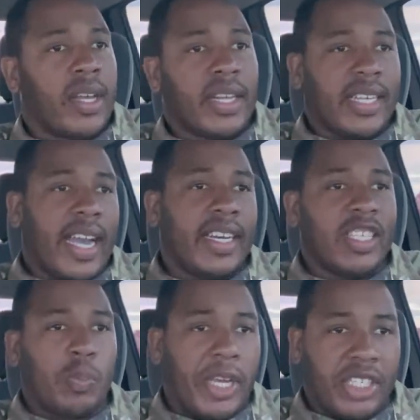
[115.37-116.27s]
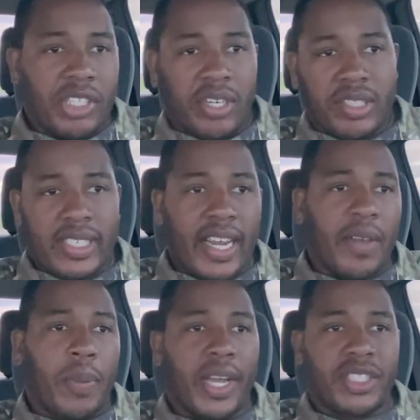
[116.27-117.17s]
got these pictures,
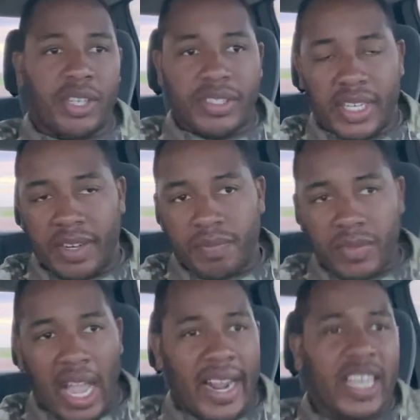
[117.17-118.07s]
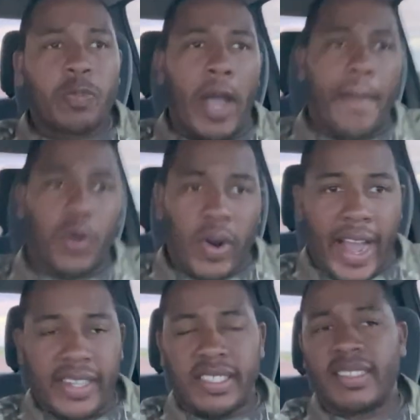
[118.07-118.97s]
taking pictures and I guess
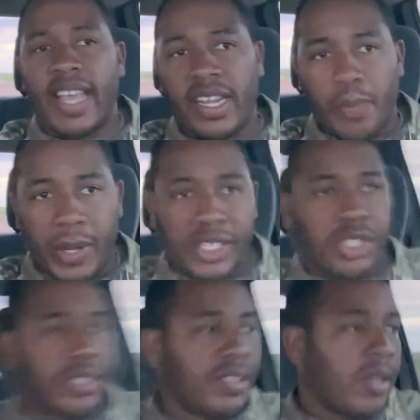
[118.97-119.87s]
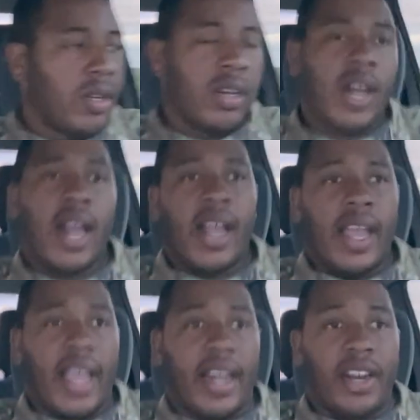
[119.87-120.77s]
paparazzi's taking pictures
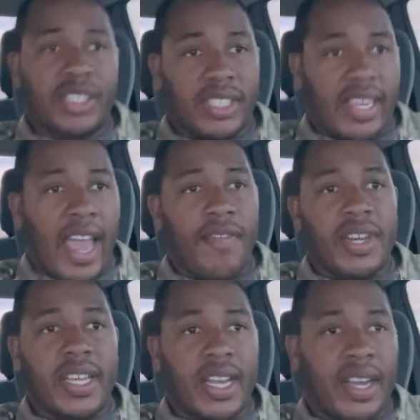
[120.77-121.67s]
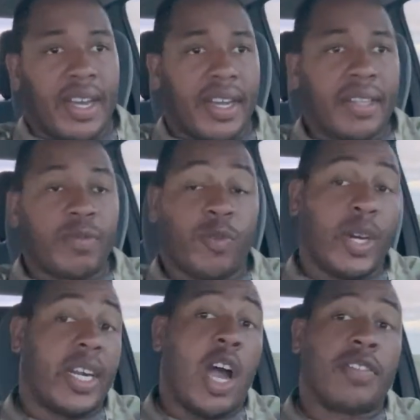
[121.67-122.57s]
and they're just having the uh,
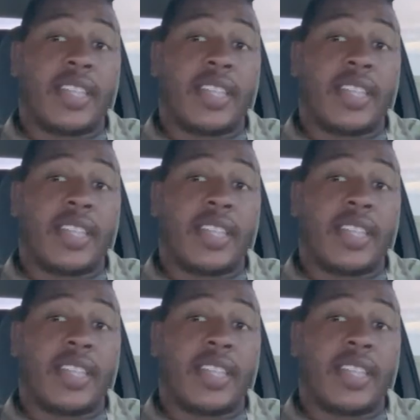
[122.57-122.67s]
freak off